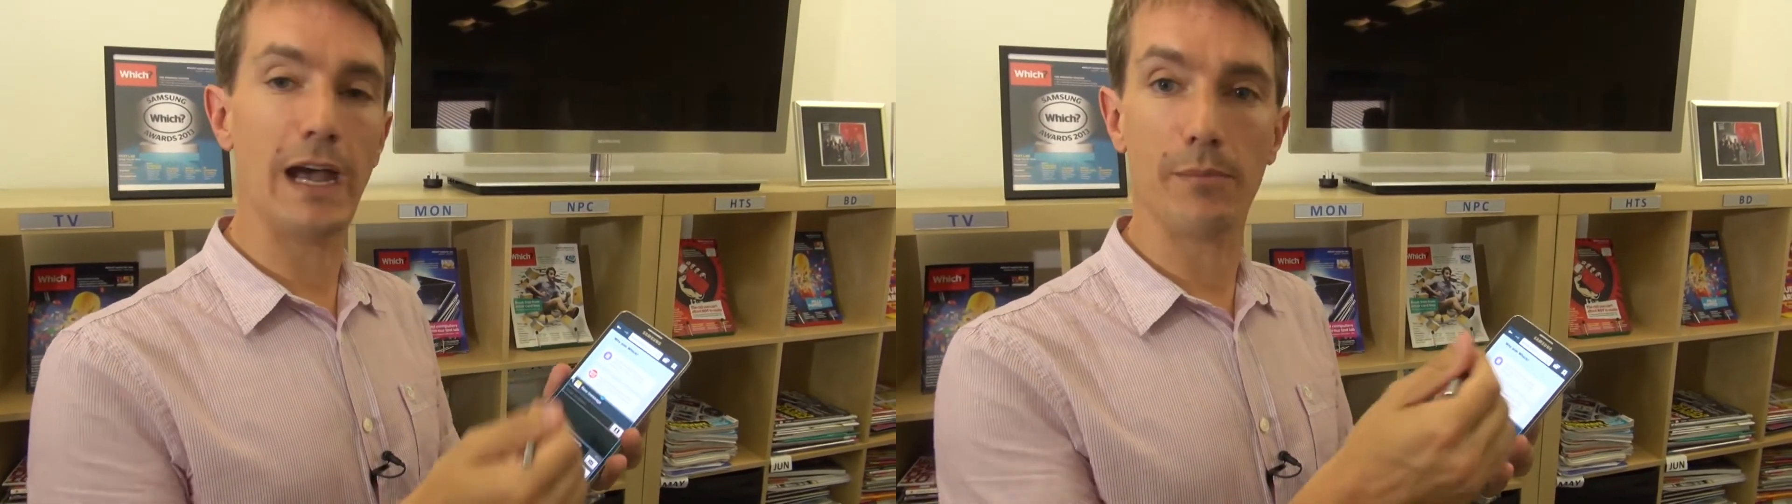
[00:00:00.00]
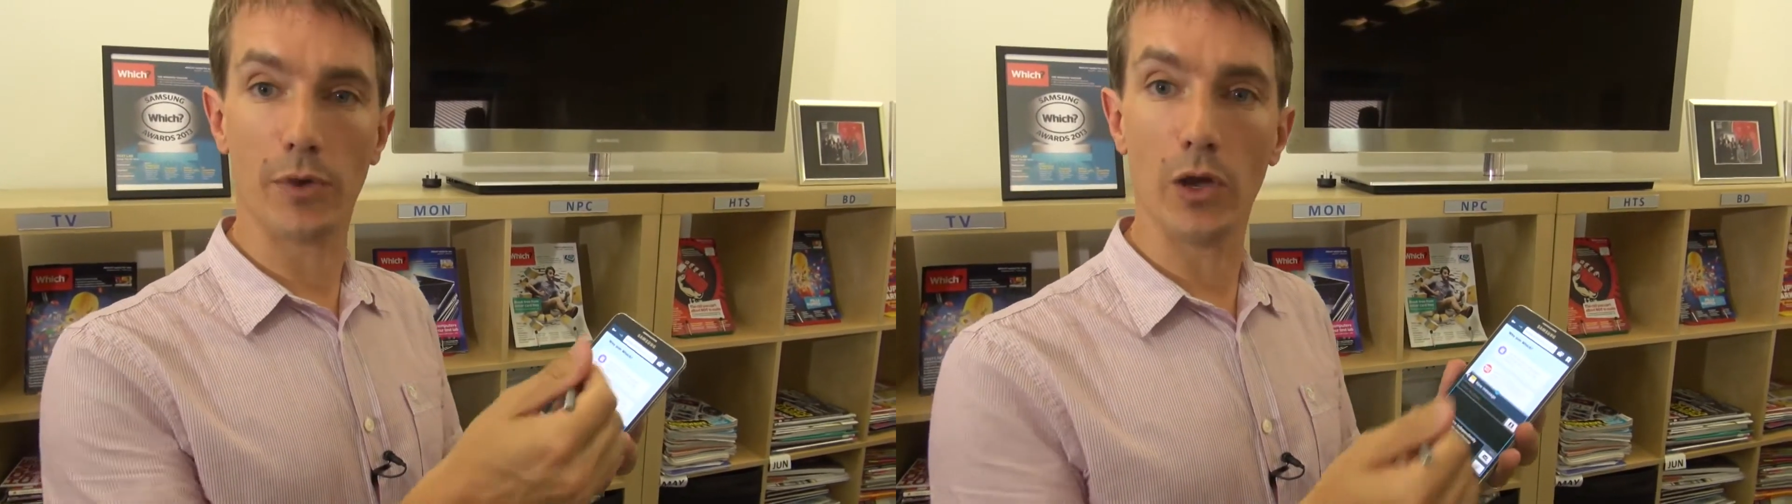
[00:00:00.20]

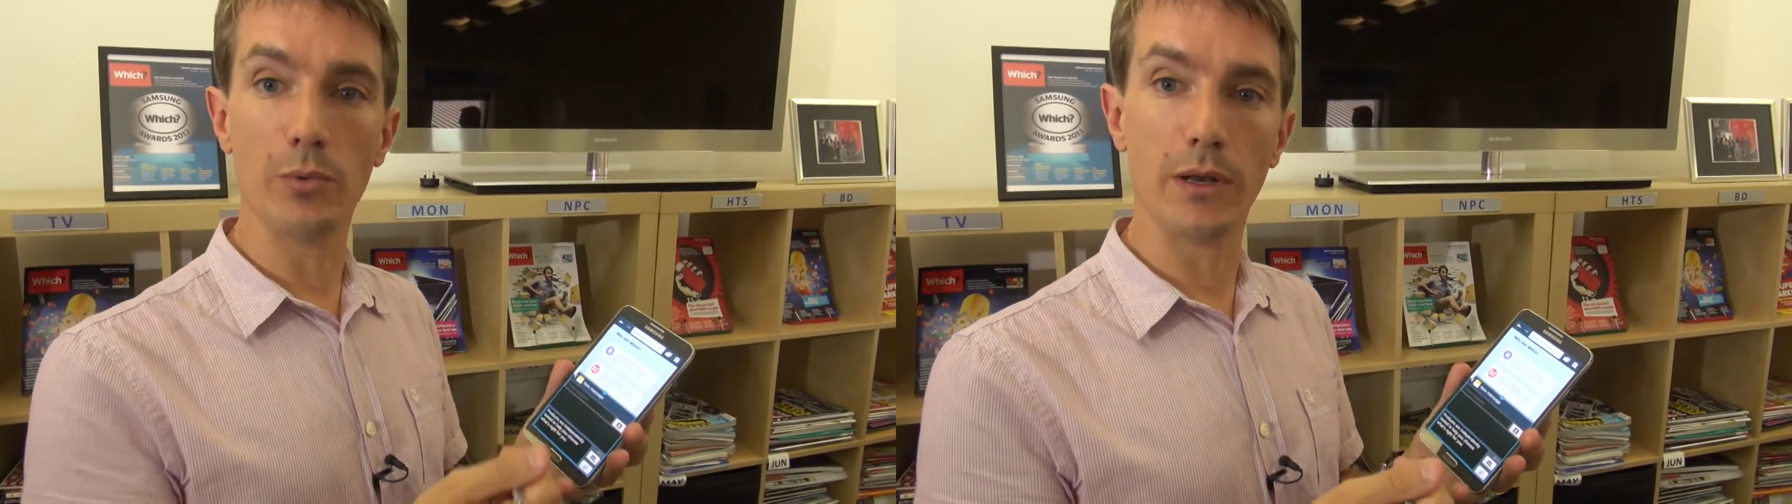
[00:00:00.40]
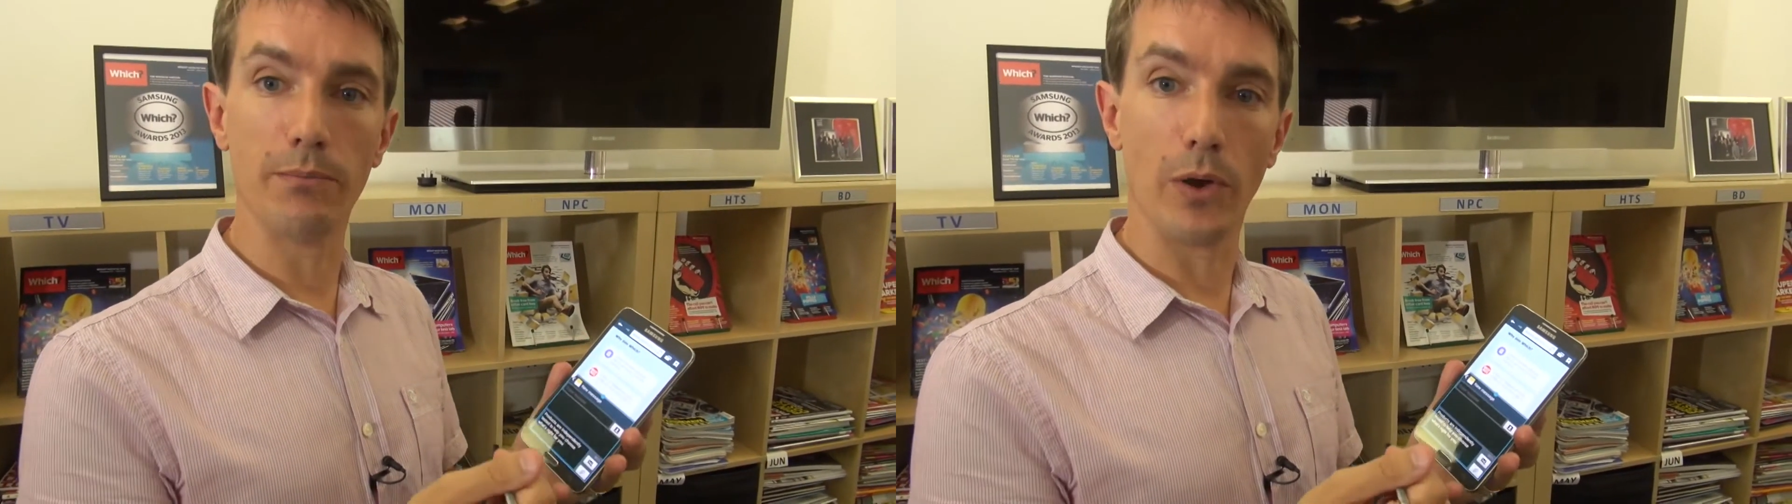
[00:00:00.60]
app
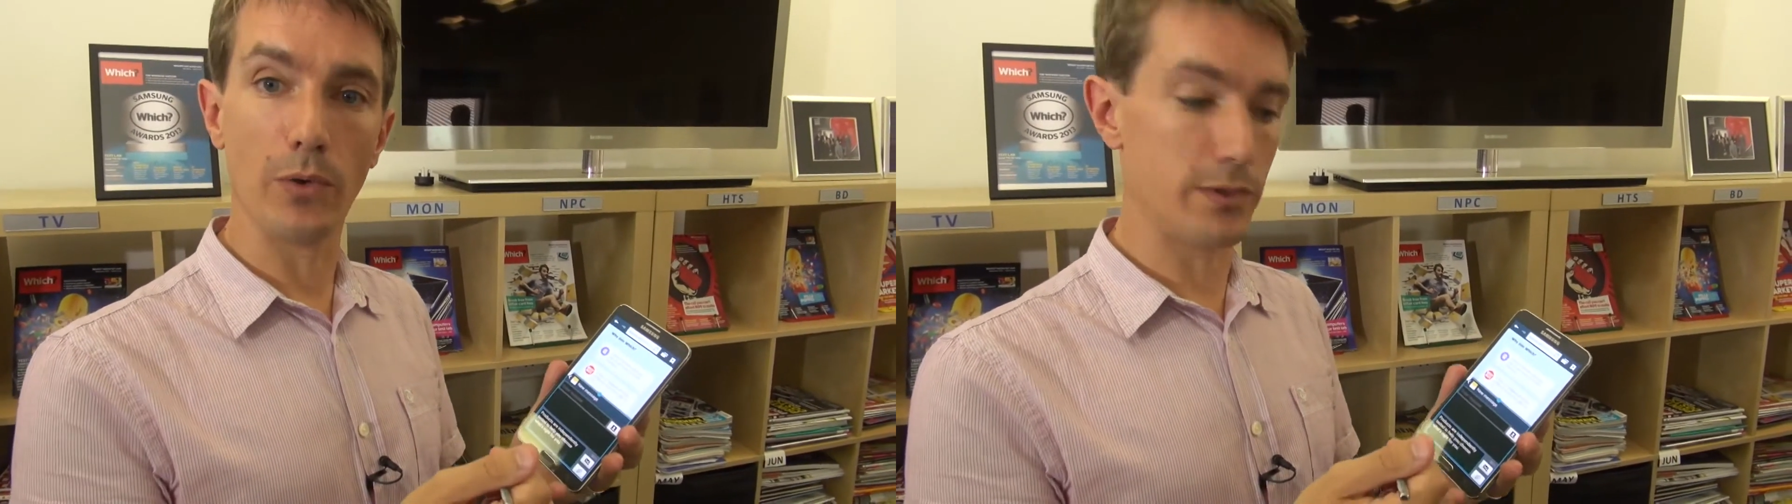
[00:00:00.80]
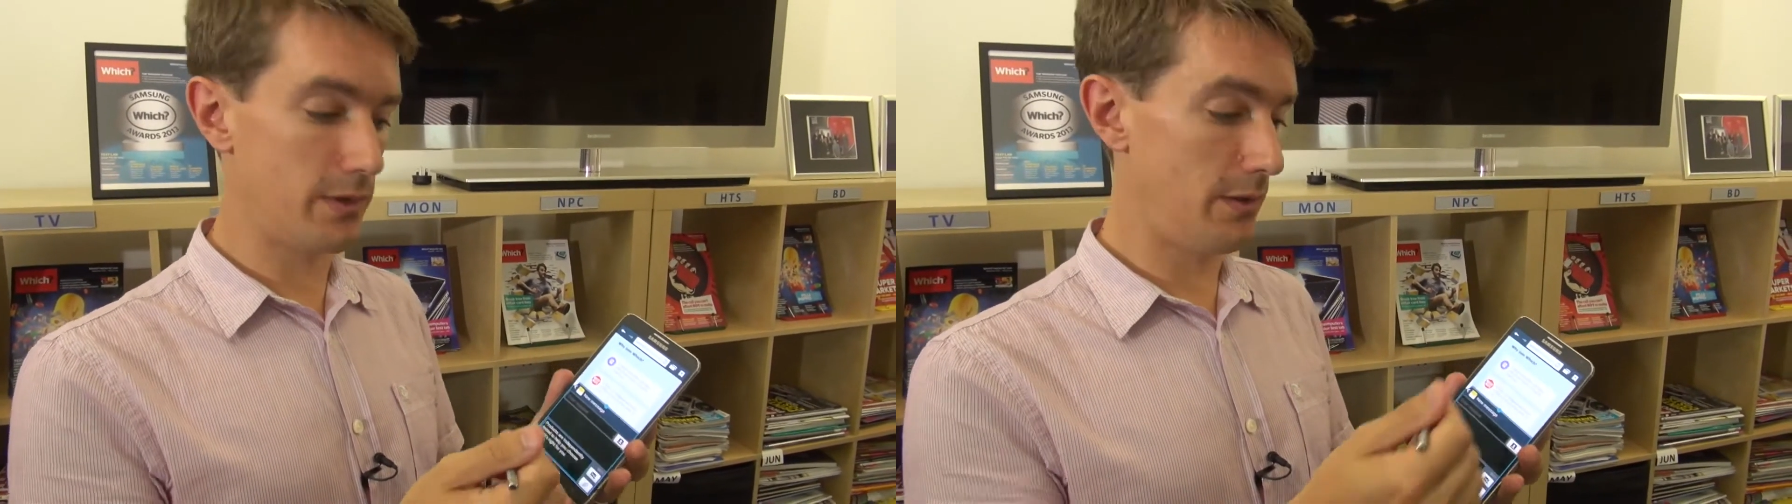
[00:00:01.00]
open in
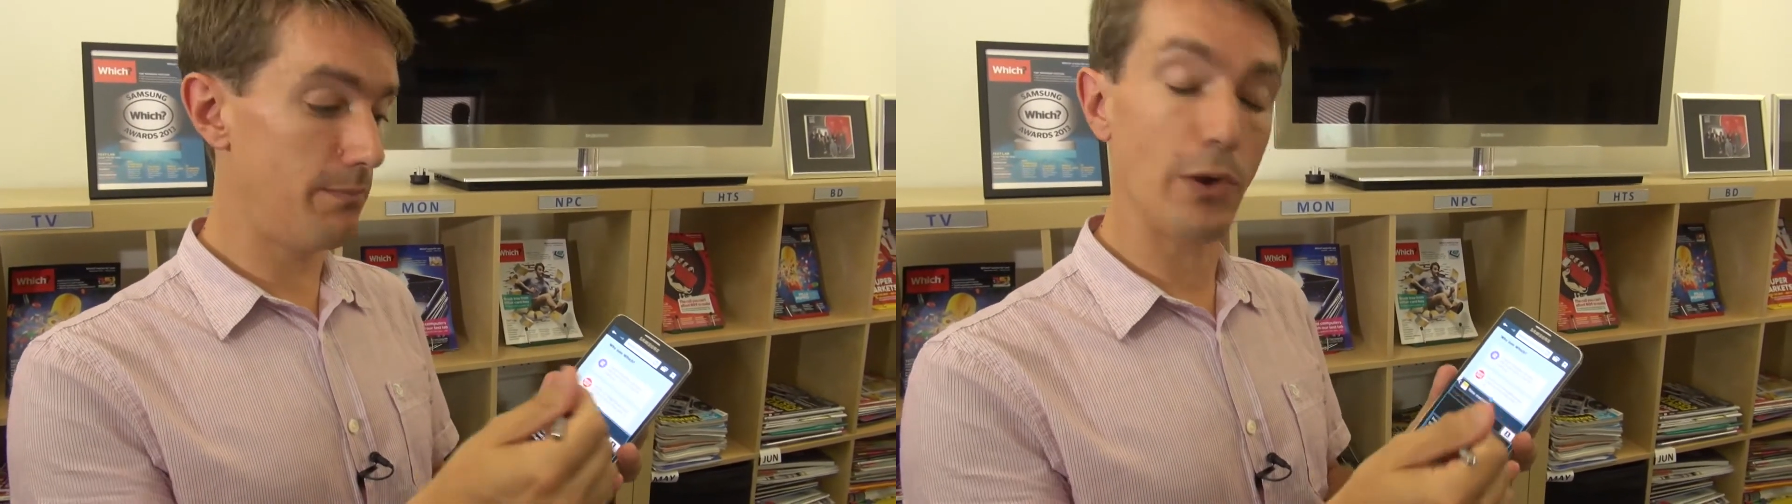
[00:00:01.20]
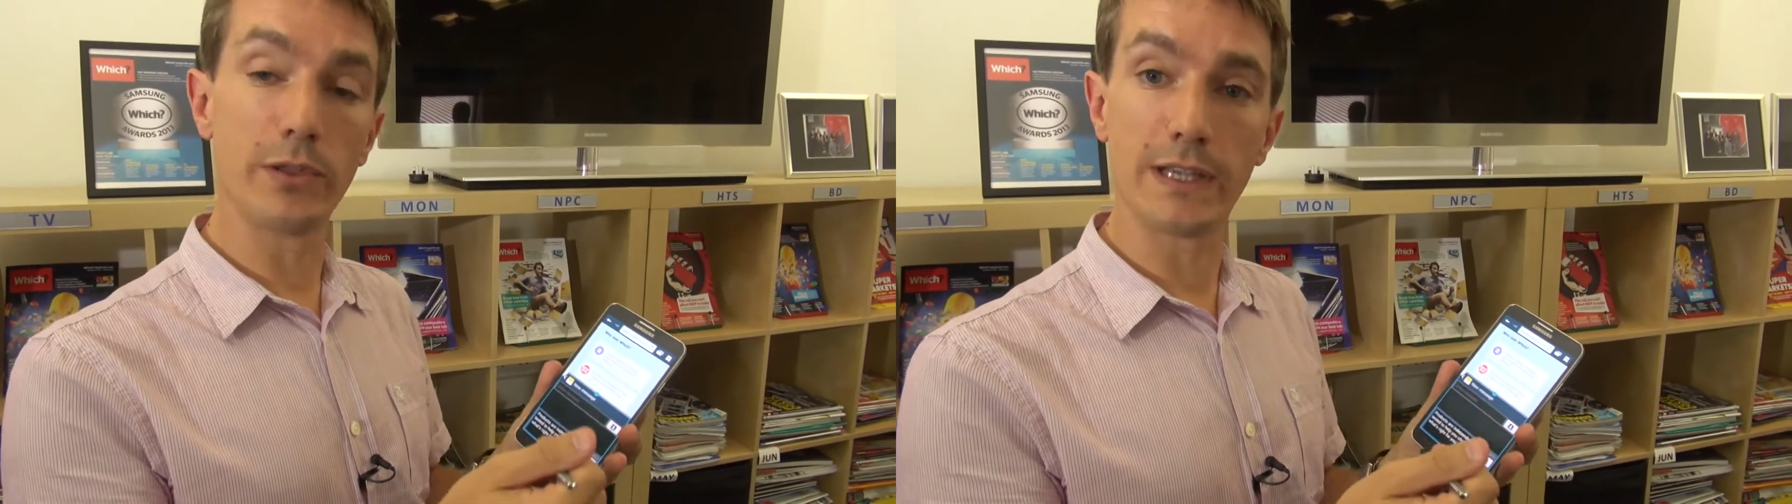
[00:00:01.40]
both
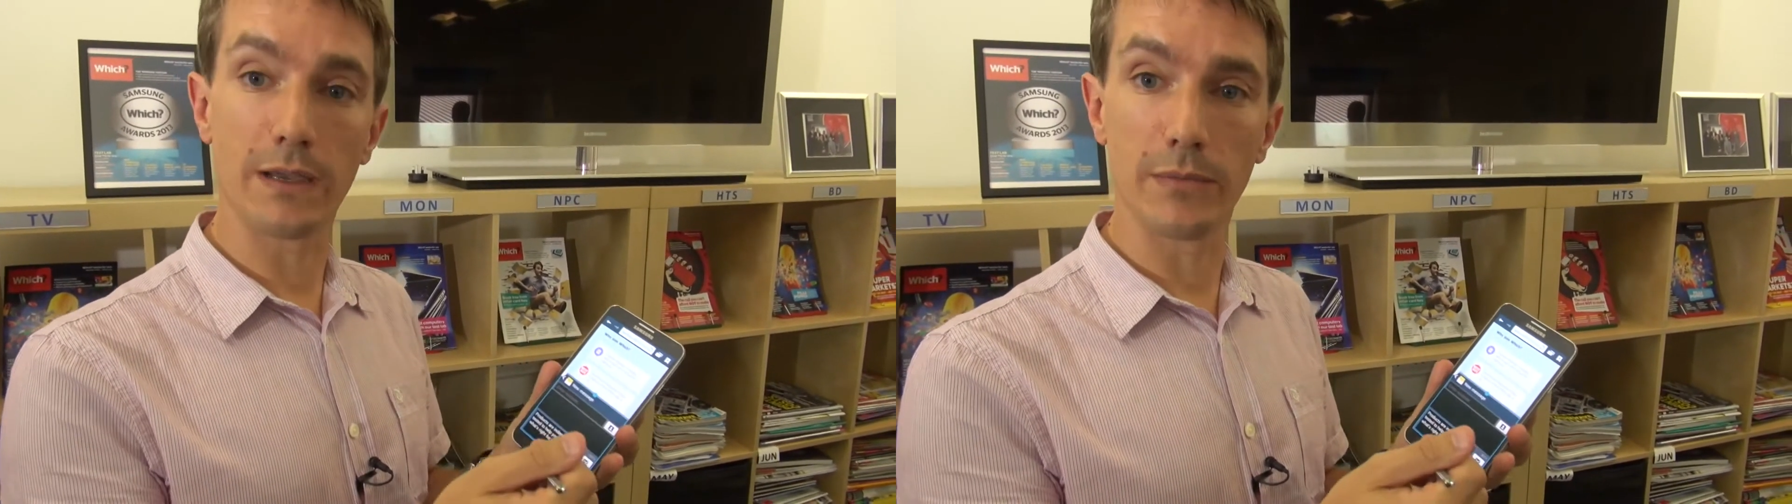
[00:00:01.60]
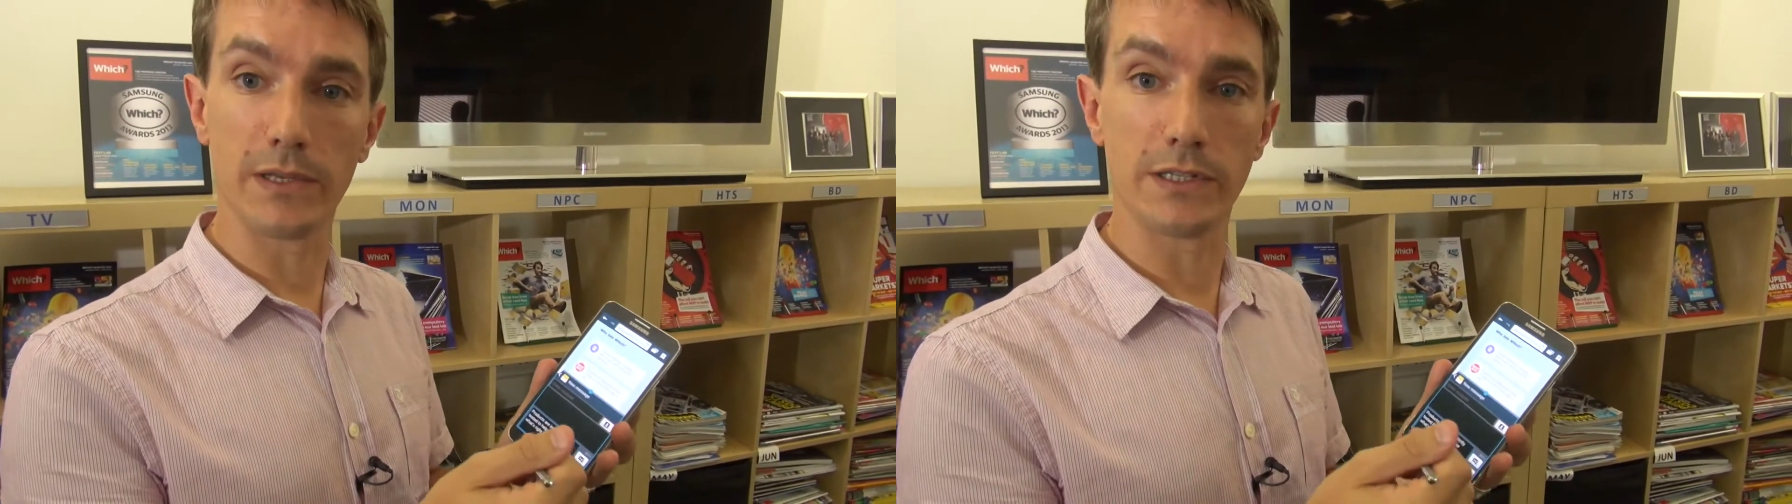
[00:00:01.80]

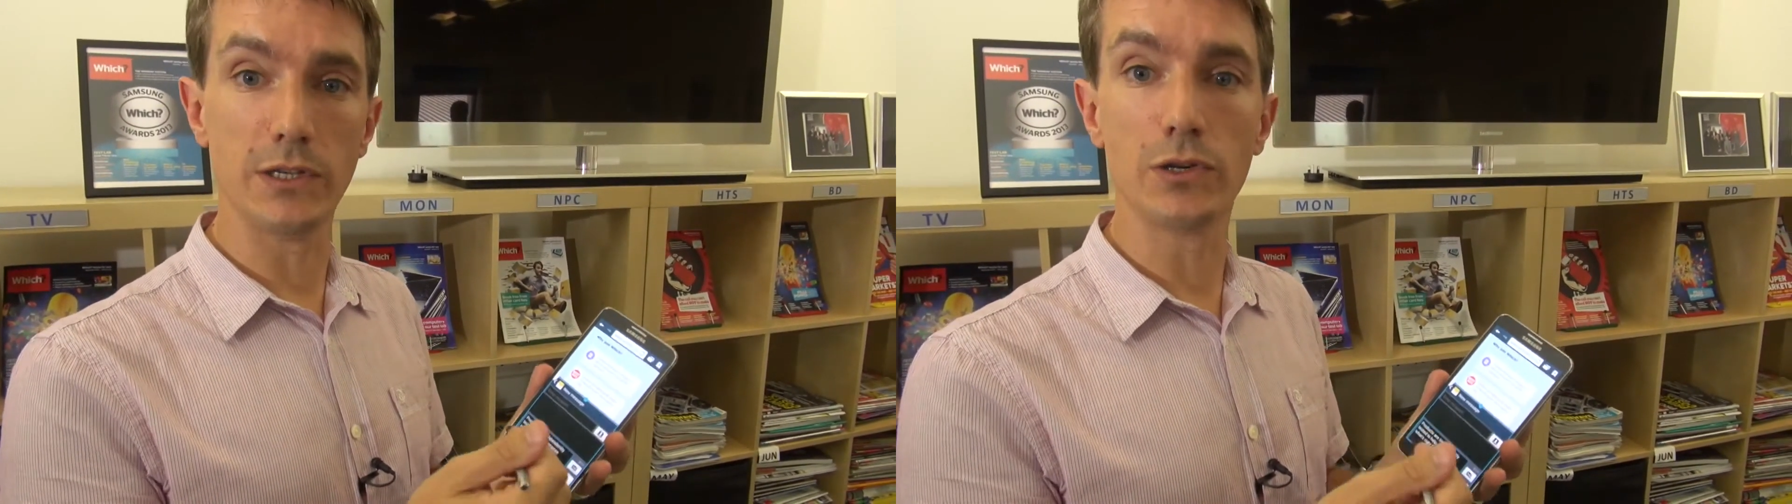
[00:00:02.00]
segments.